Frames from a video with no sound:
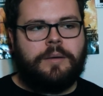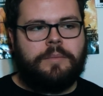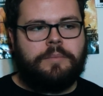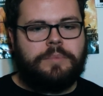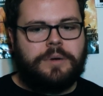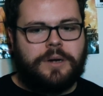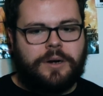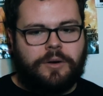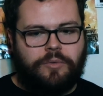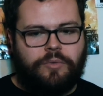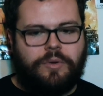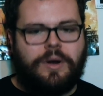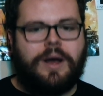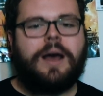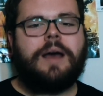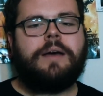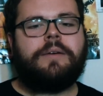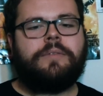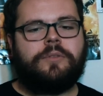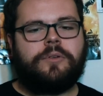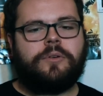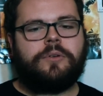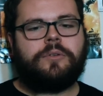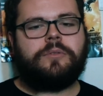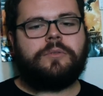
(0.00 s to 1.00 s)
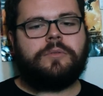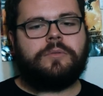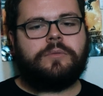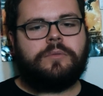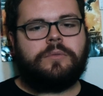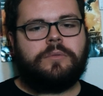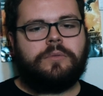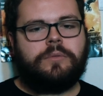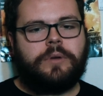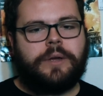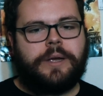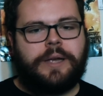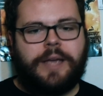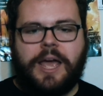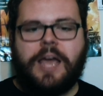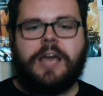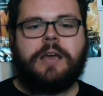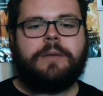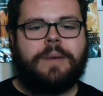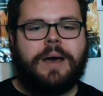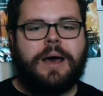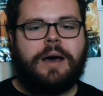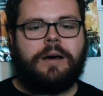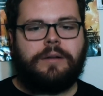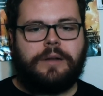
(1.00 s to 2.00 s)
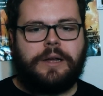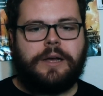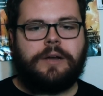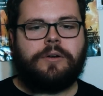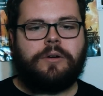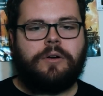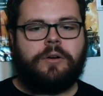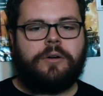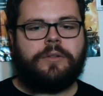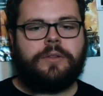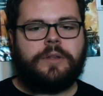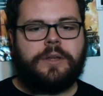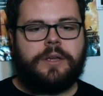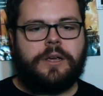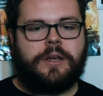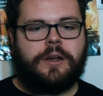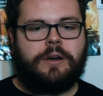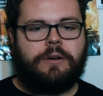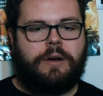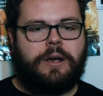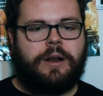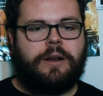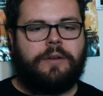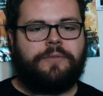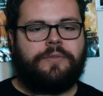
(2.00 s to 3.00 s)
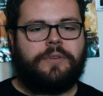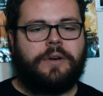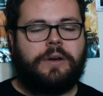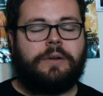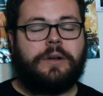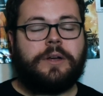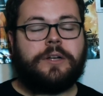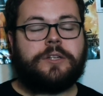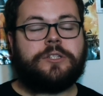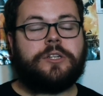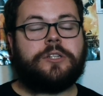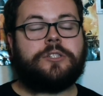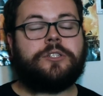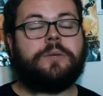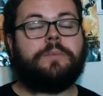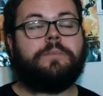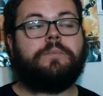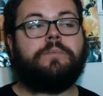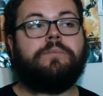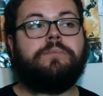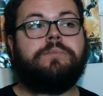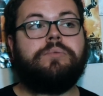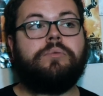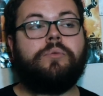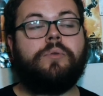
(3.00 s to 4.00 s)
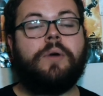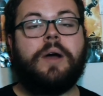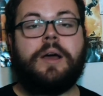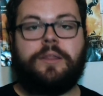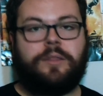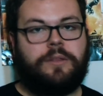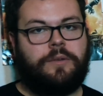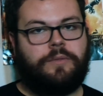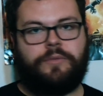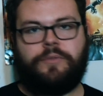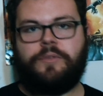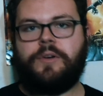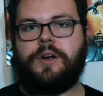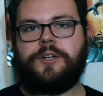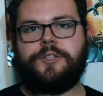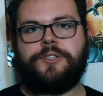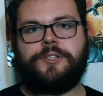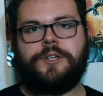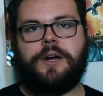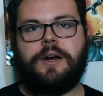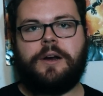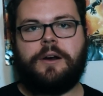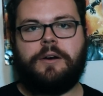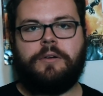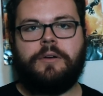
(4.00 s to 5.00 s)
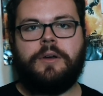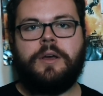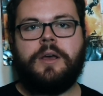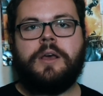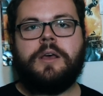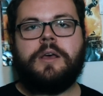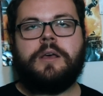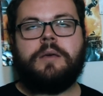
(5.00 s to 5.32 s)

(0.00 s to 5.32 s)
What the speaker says: But Arrival came out later on in the year, and it felt like such a breath of fresh air.